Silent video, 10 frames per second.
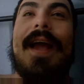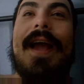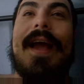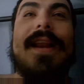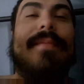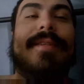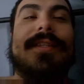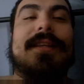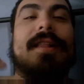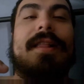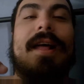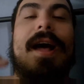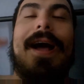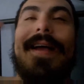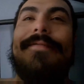and I'm still
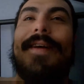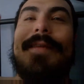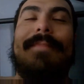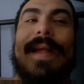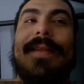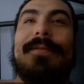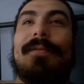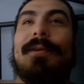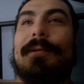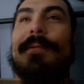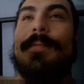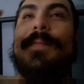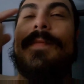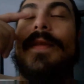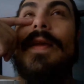alive. I made it through.
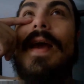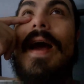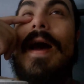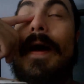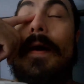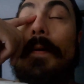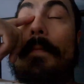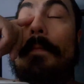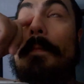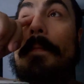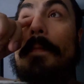Um,